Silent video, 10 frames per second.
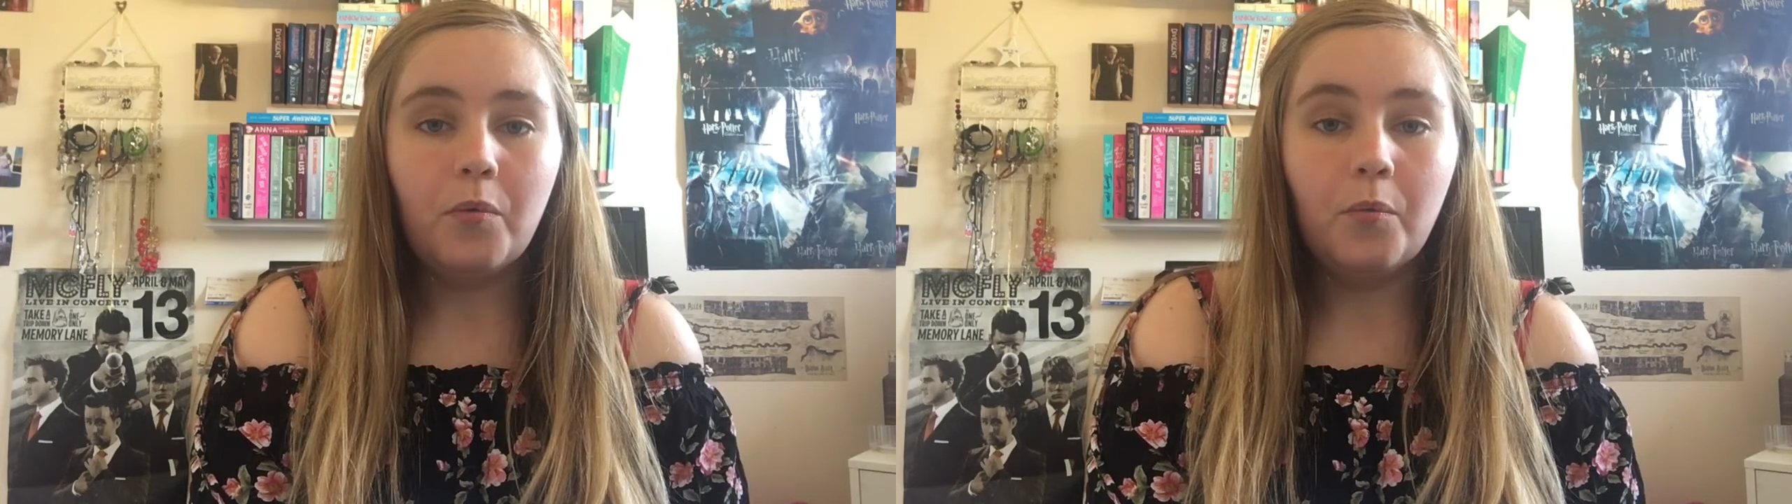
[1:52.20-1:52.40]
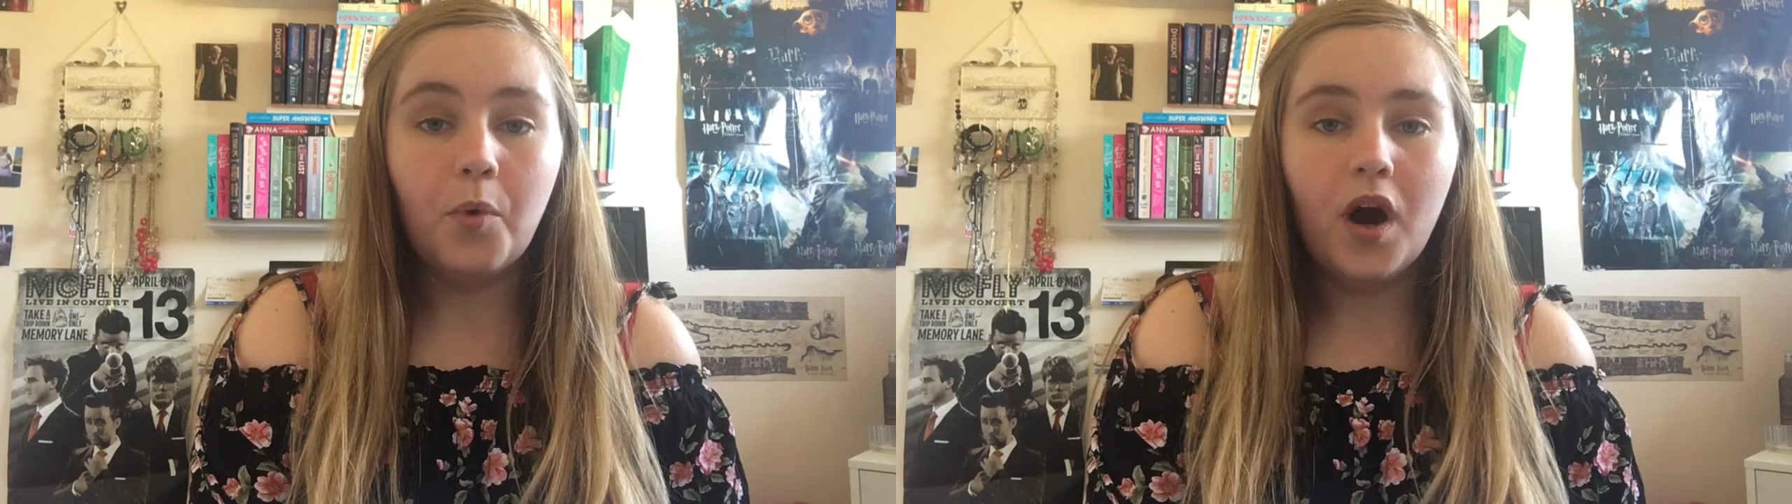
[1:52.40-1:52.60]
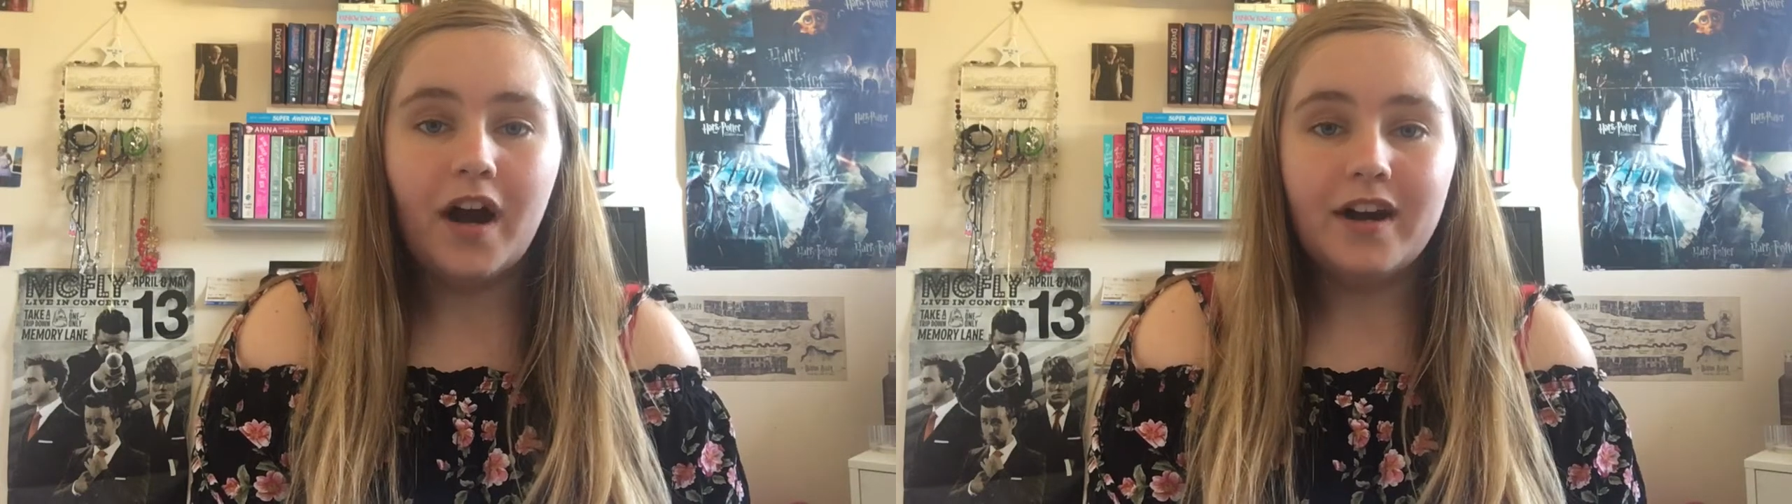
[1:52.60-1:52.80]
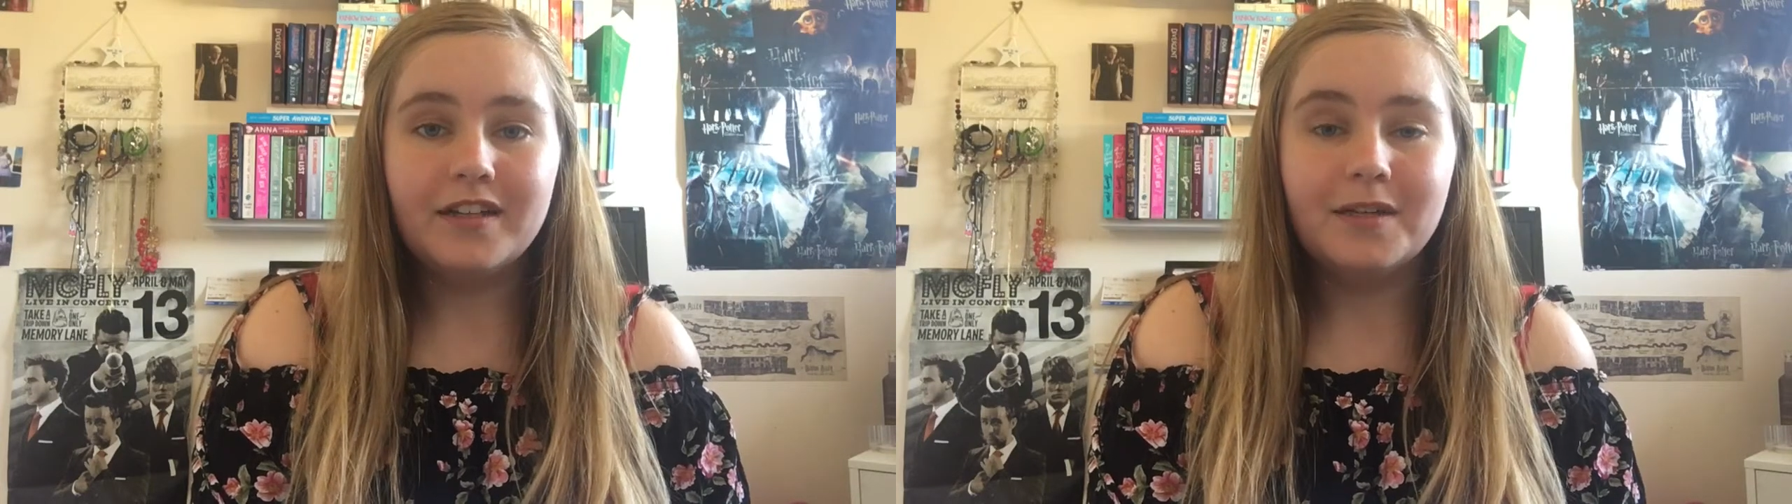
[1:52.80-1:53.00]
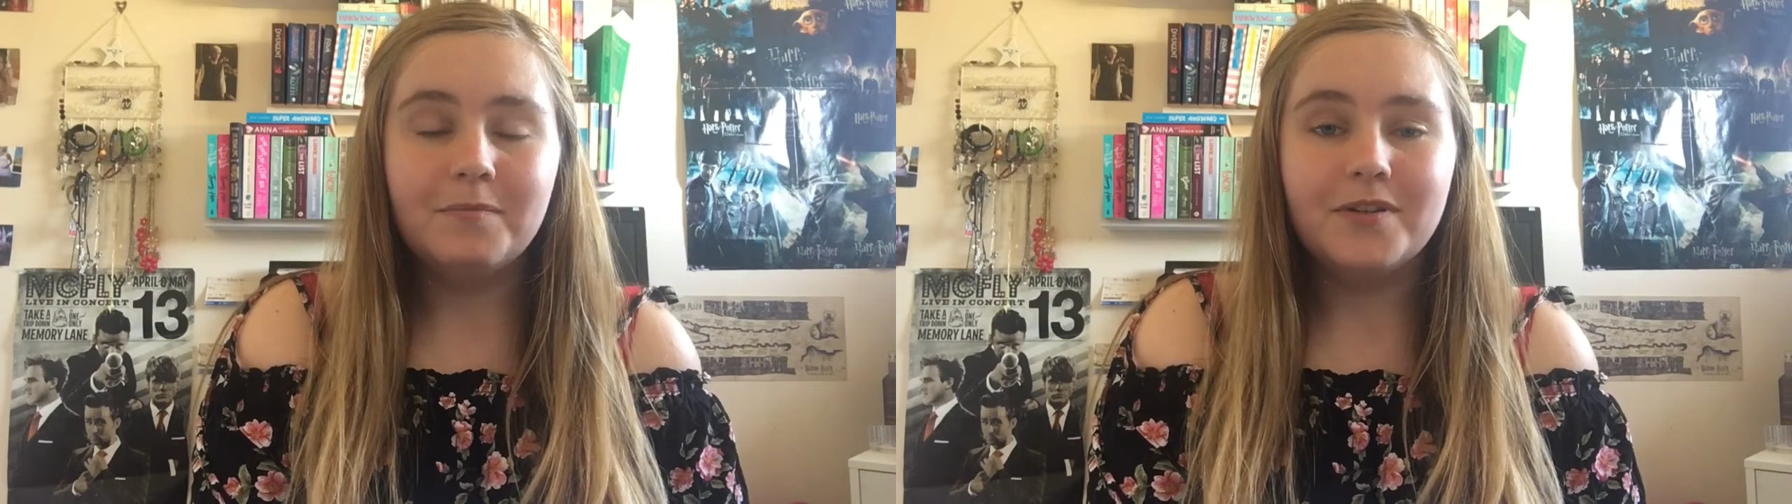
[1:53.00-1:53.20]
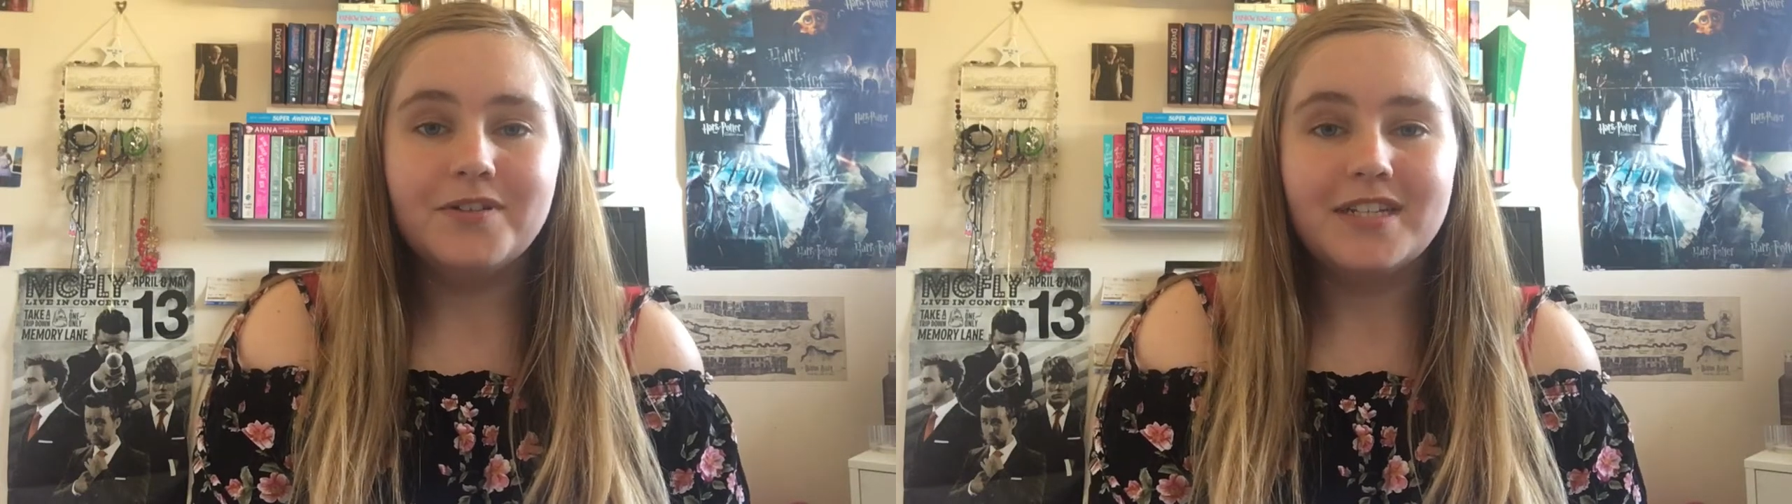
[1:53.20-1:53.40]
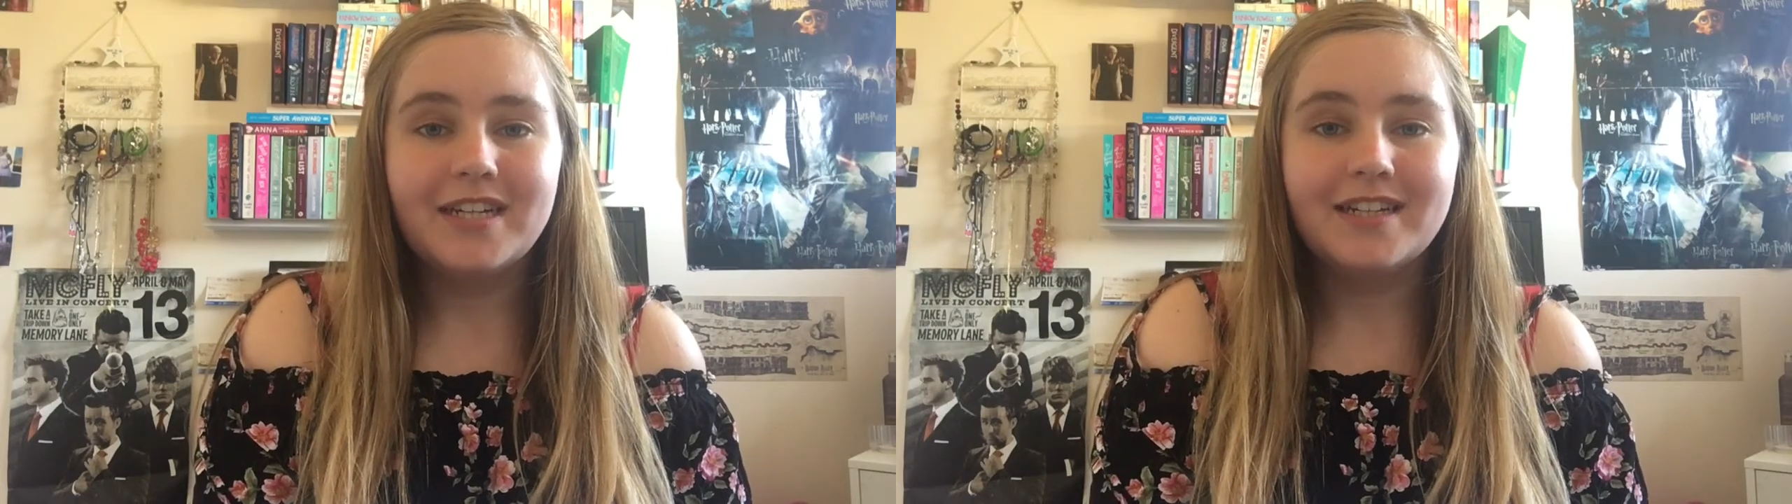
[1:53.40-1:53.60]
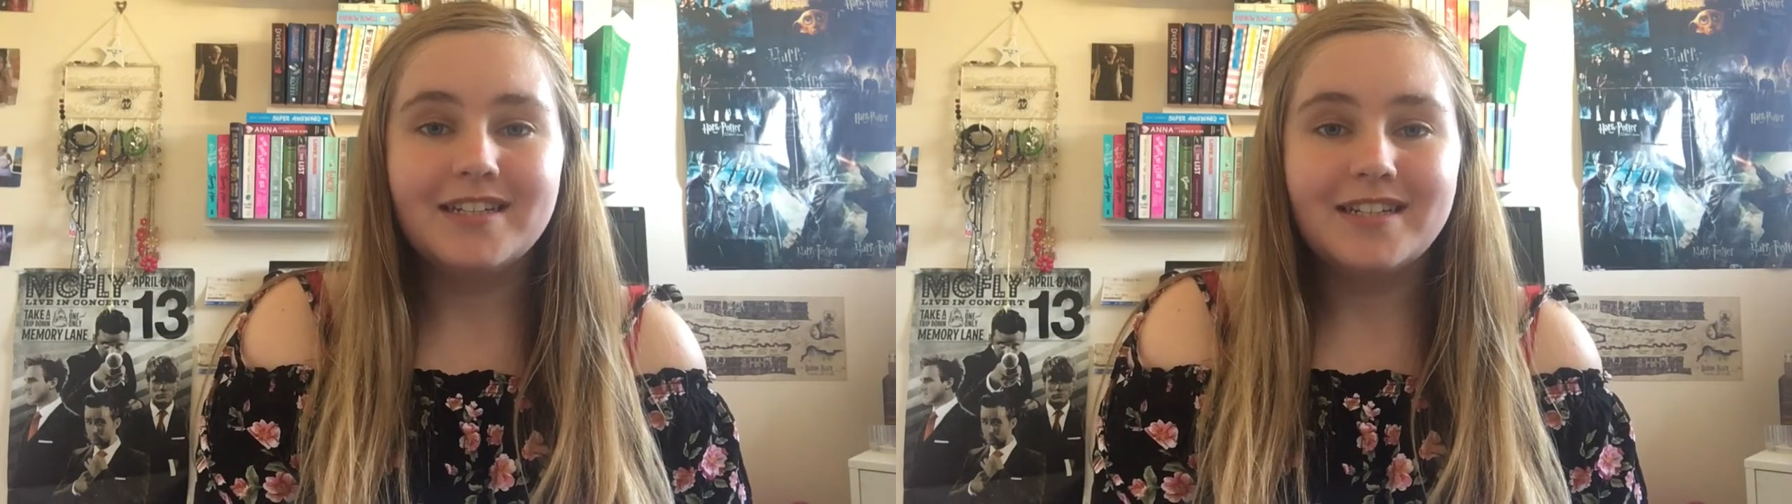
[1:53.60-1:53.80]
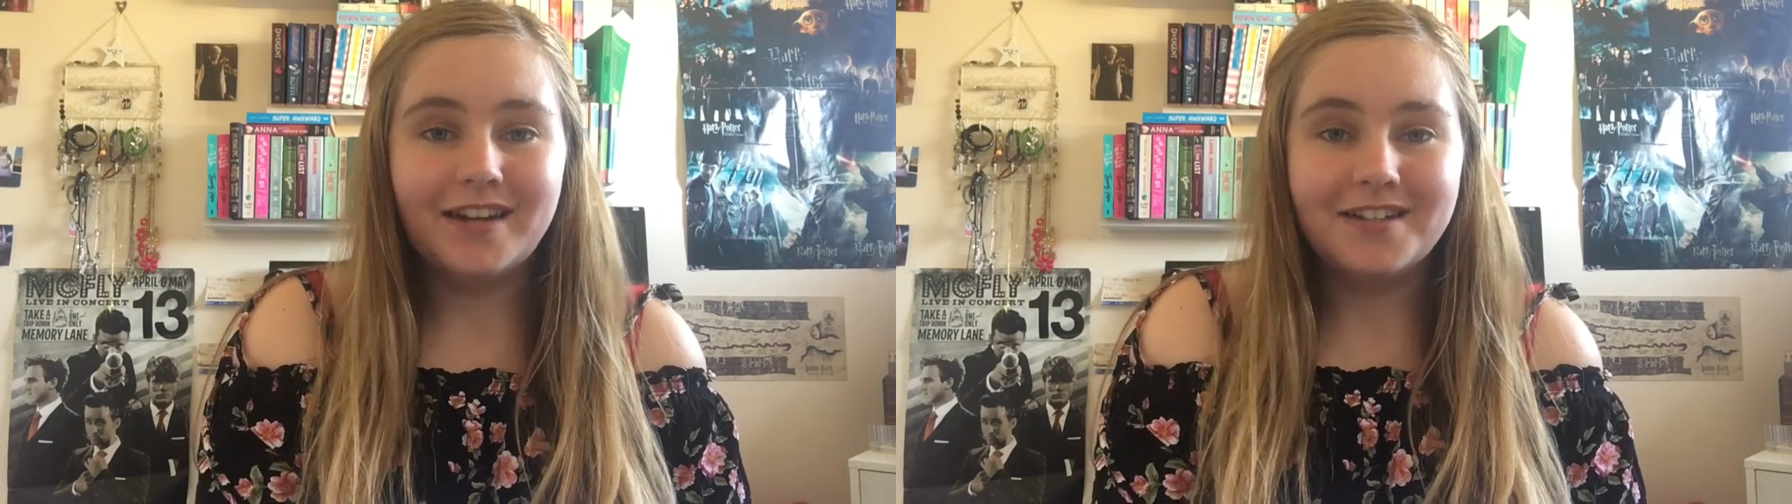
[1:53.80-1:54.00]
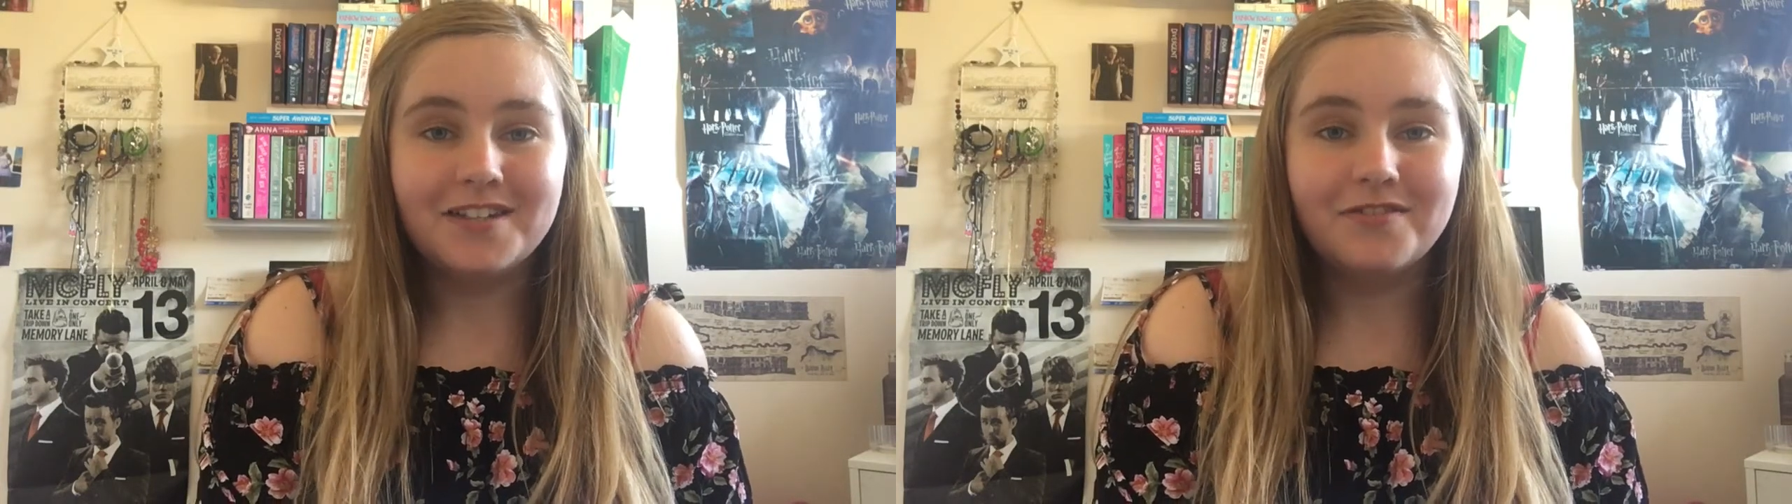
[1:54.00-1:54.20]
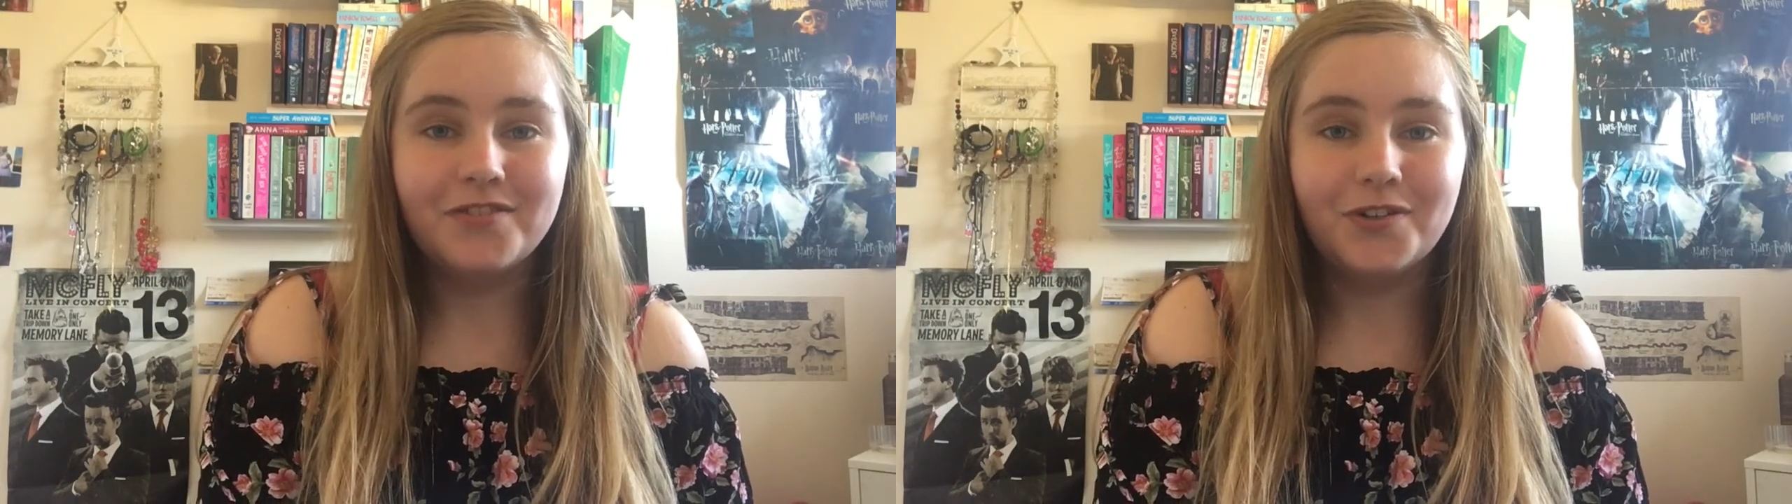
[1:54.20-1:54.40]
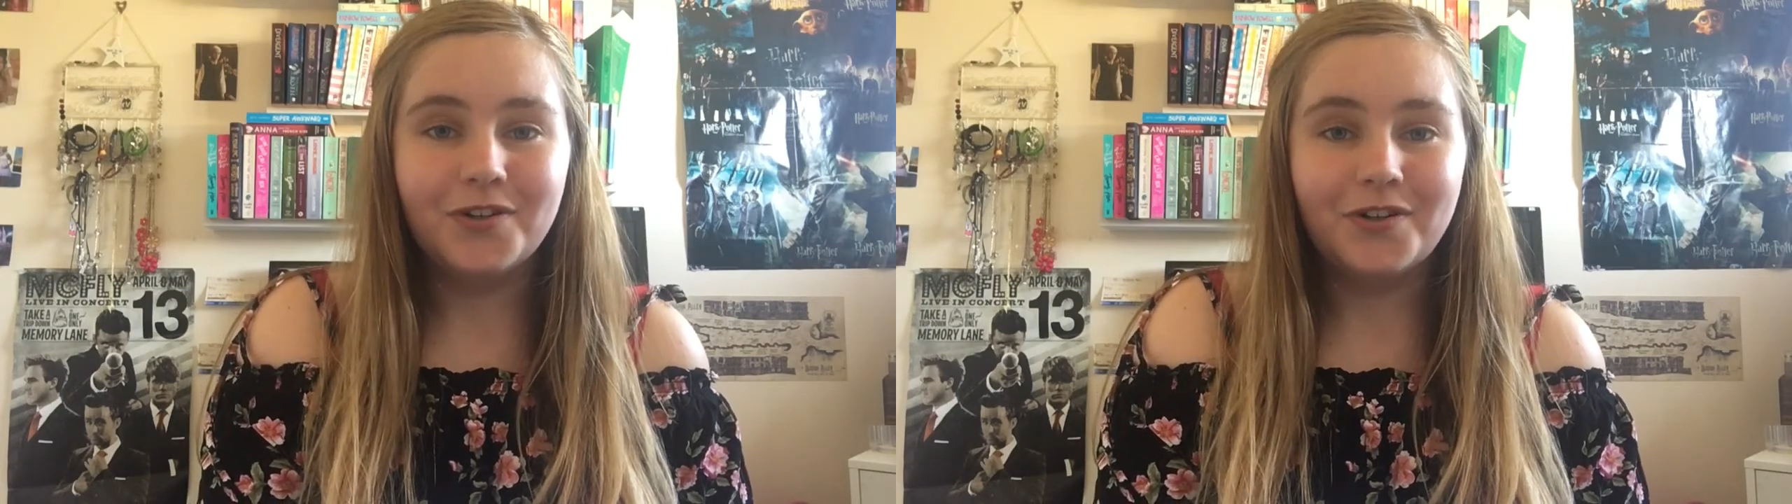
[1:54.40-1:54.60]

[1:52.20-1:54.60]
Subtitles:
What are you most excited for